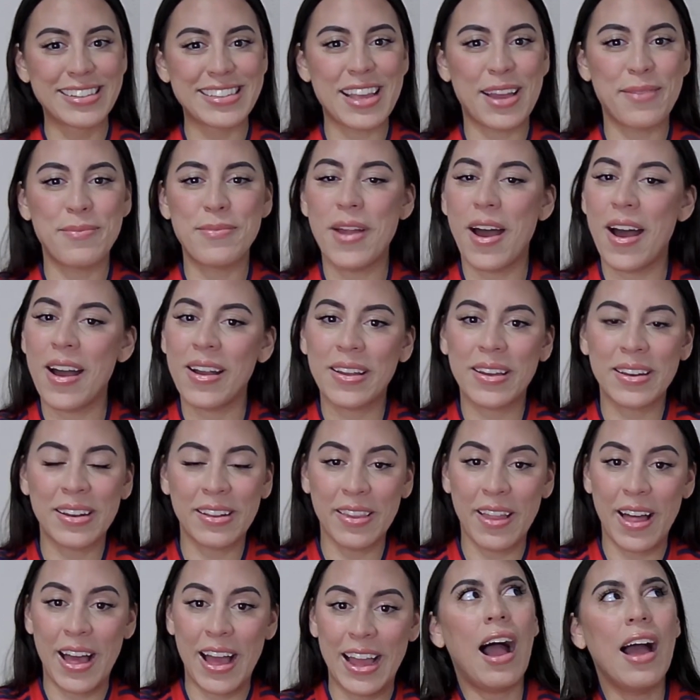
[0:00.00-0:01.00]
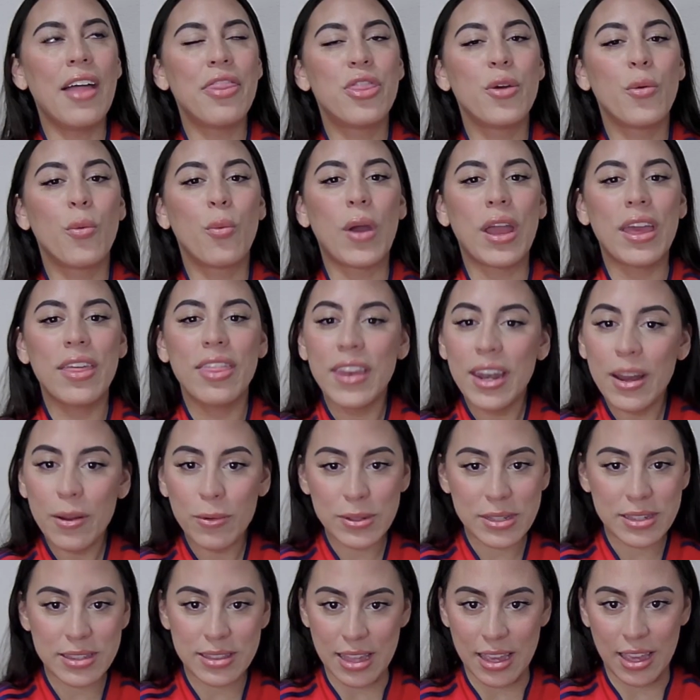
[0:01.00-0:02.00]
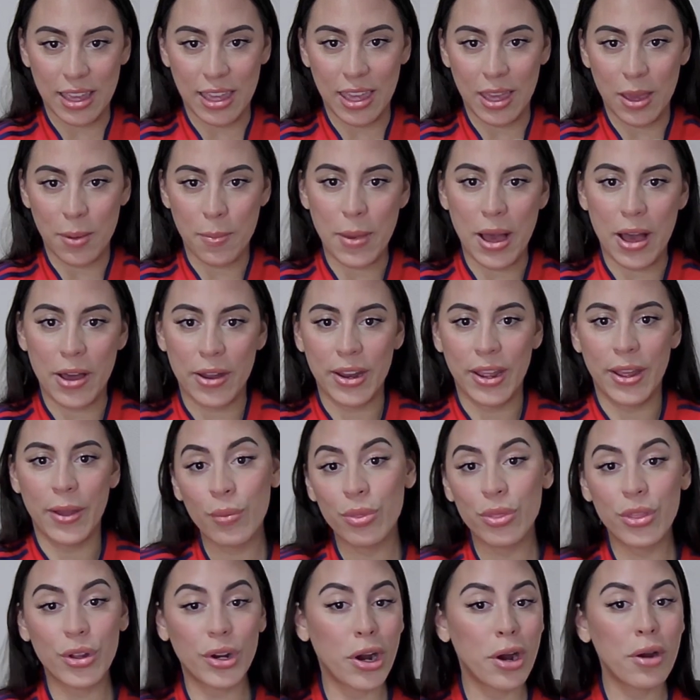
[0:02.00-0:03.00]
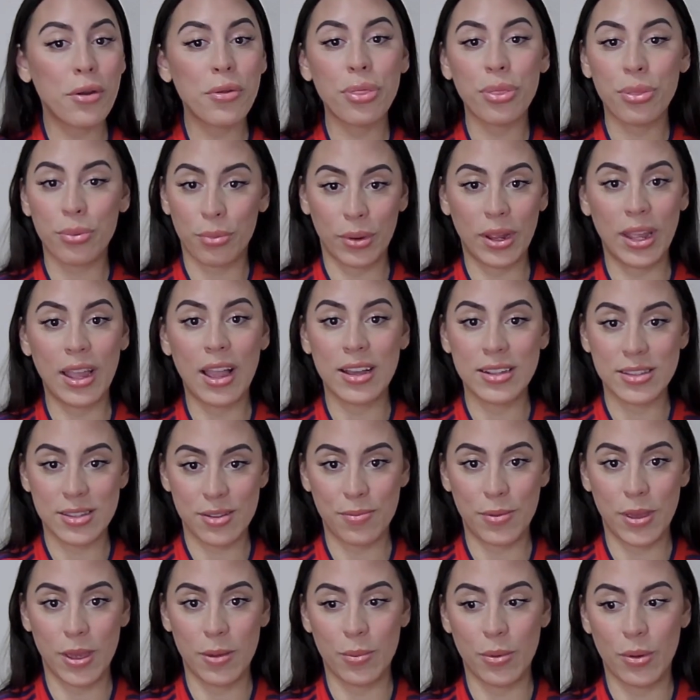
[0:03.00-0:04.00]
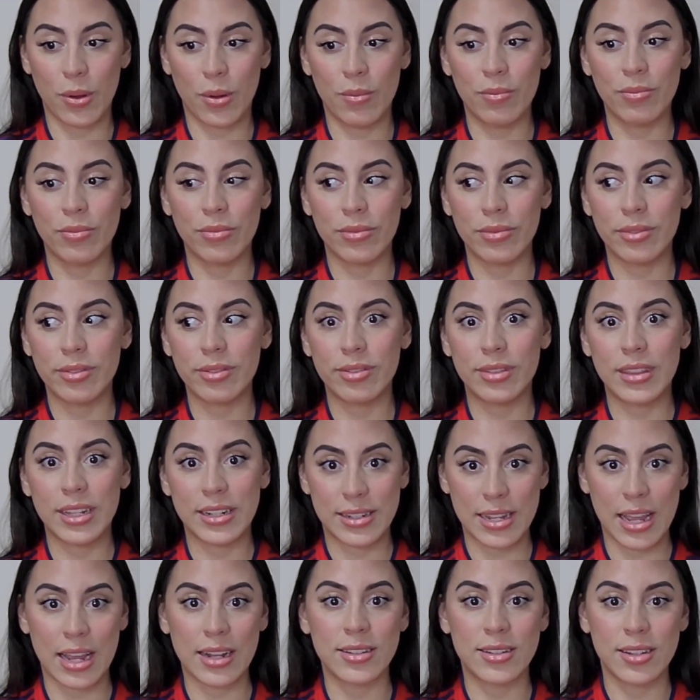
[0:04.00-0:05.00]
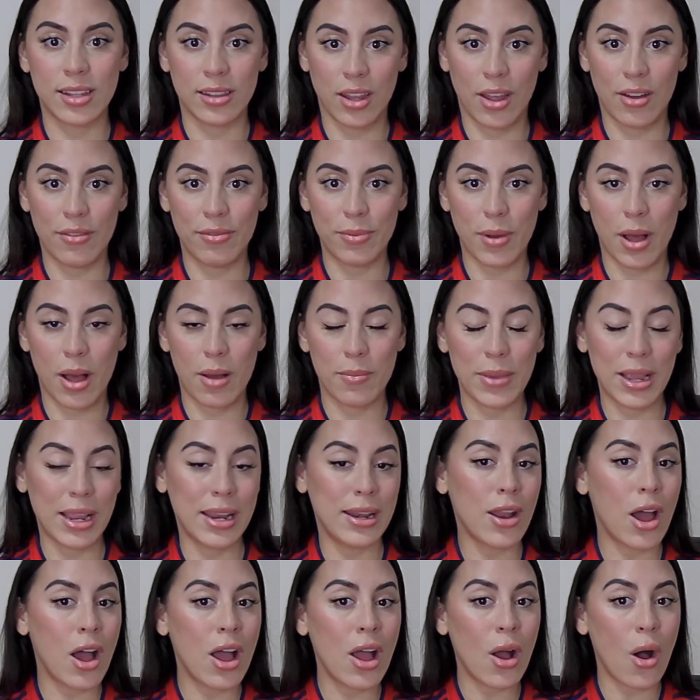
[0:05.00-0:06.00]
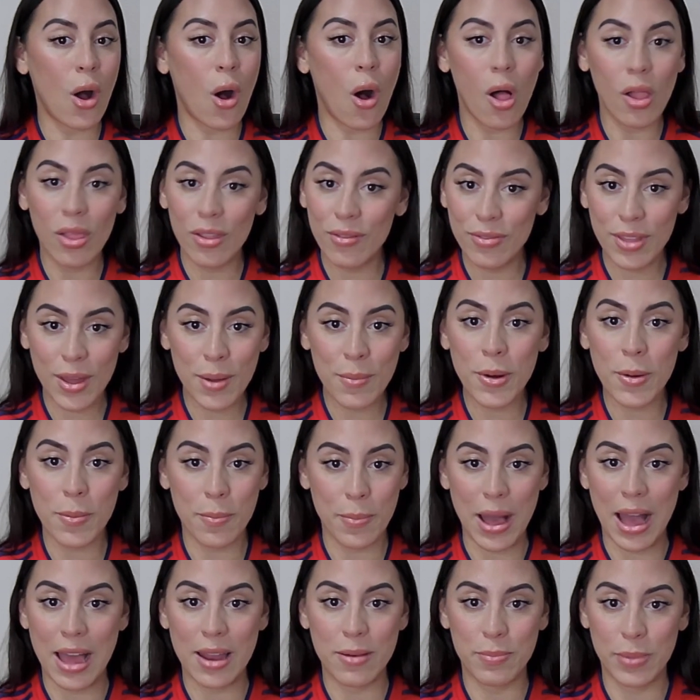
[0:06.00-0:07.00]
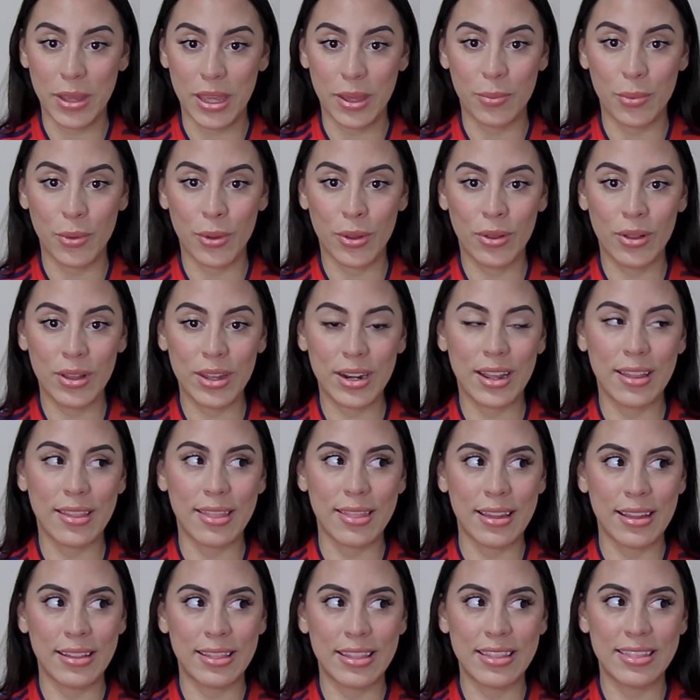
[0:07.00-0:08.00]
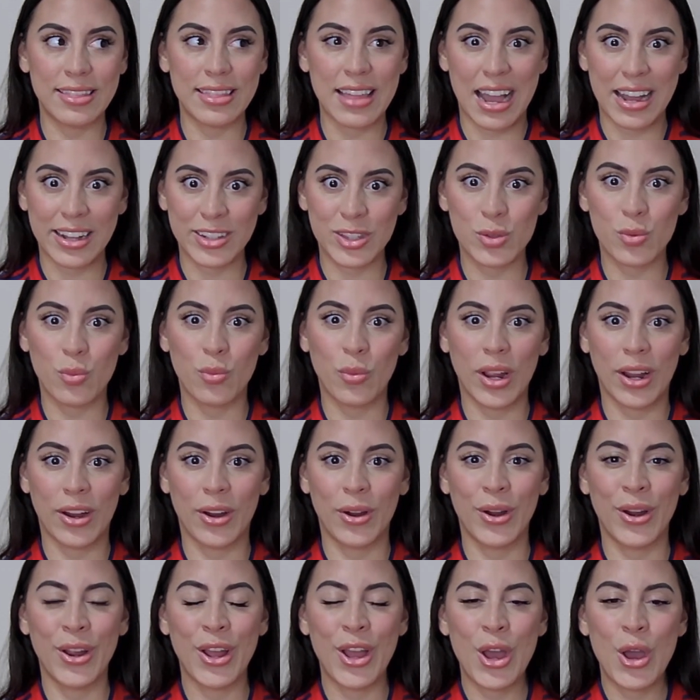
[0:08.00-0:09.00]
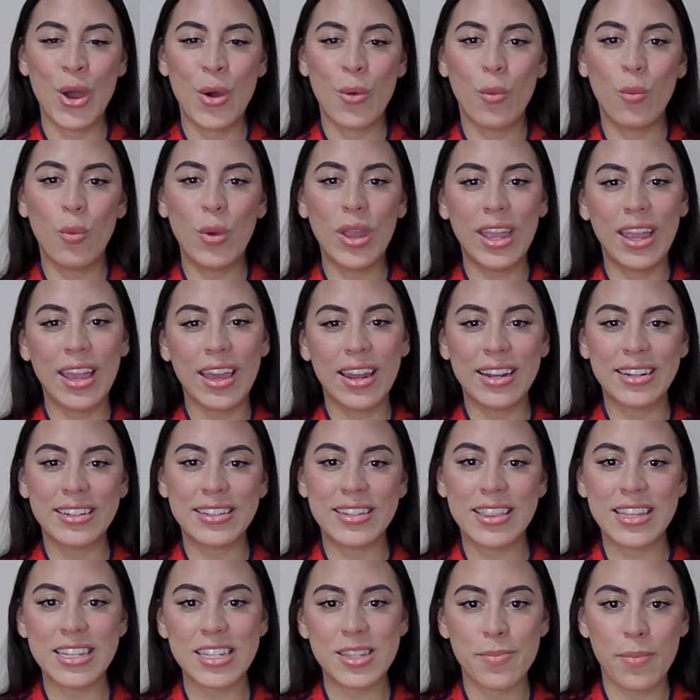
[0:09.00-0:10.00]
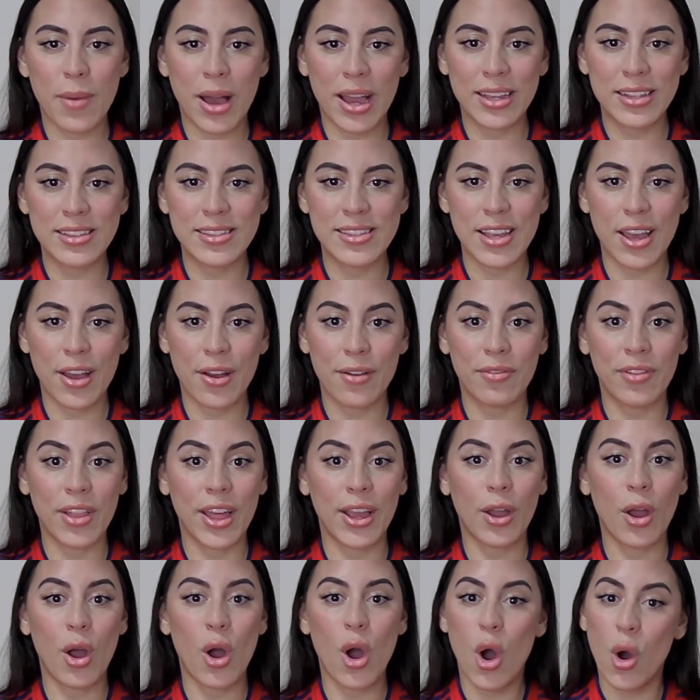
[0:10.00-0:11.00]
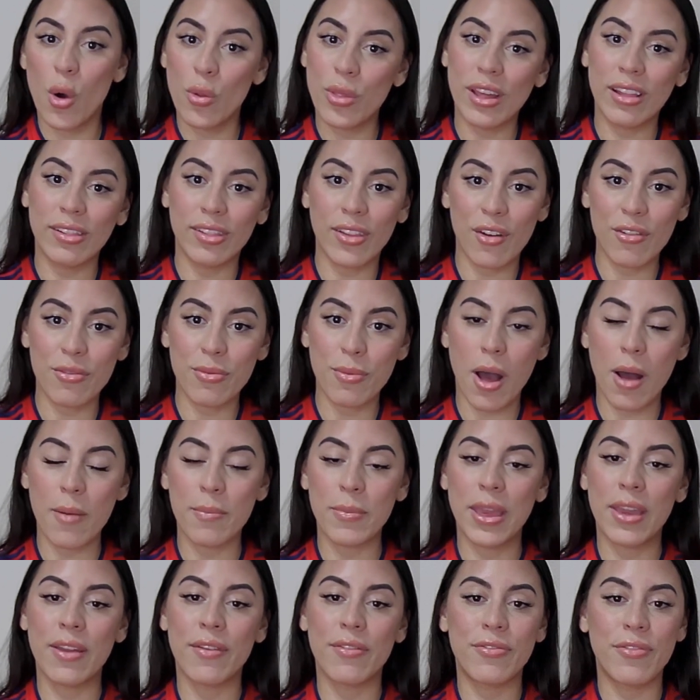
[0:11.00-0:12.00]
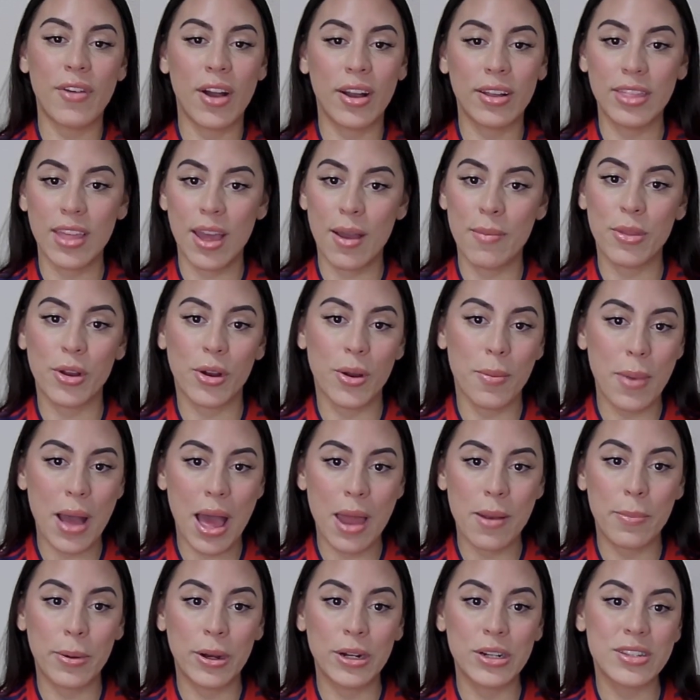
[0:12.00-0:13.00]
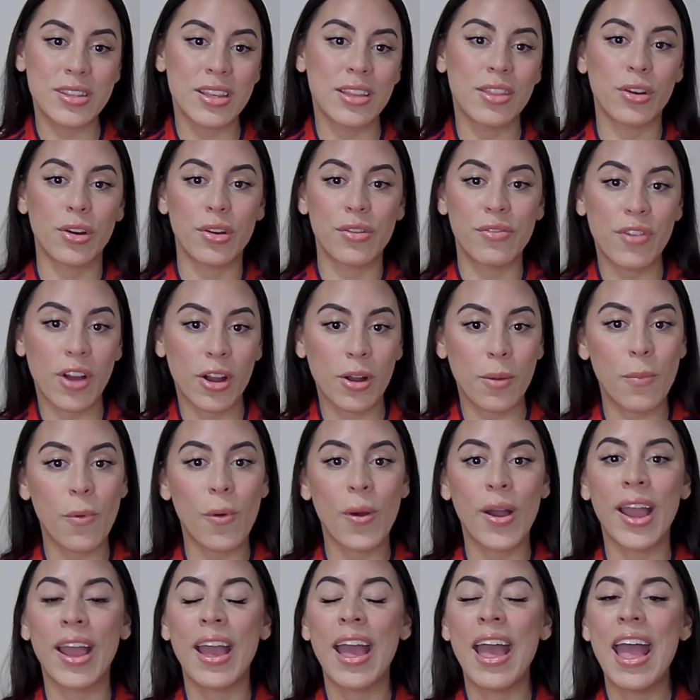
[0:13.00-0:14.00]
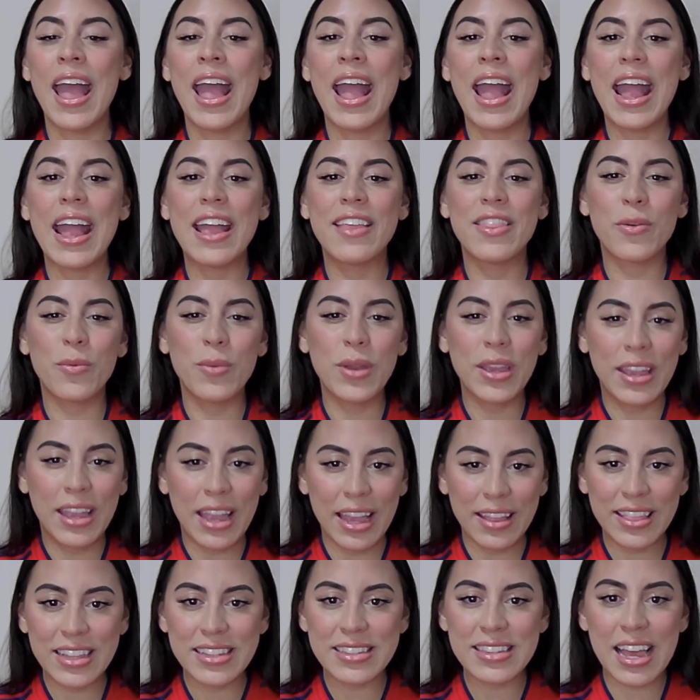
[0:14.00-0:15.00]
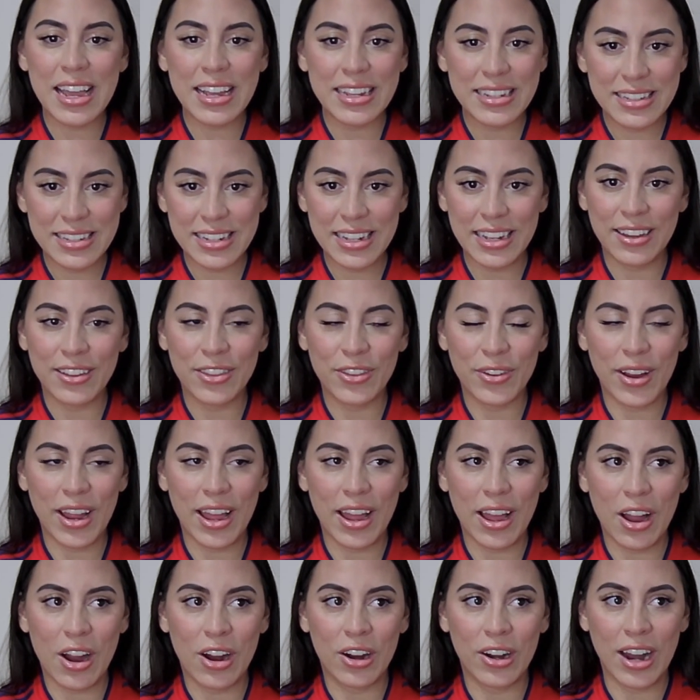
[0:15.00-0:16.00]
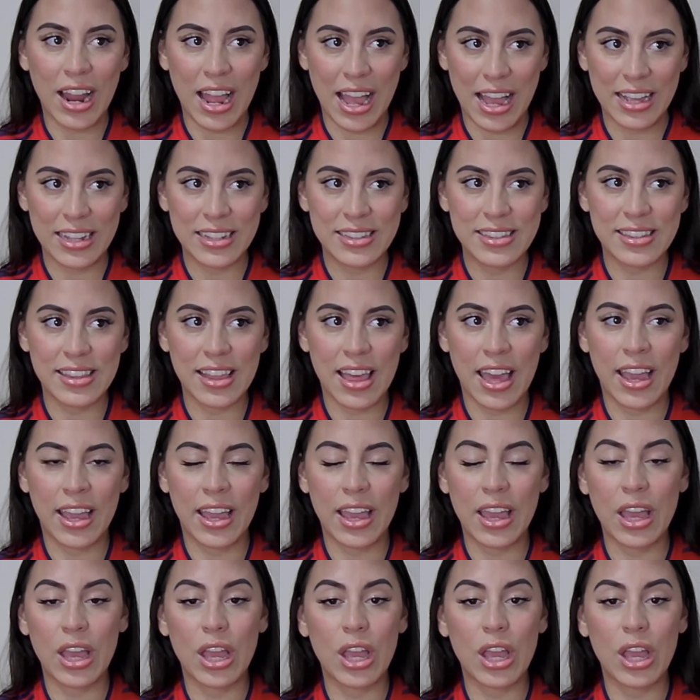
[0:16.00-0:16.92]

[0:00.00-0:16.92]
I'm not gonna lie. The way that I was thinking about it, there are three kinds of people that tend to love bomb and not all of them are bad people and i think that that's where we get into this mindset of like oh they love bomb me fuck them they're a bad person they're a fuck boy and then we get this idea in their, our heads like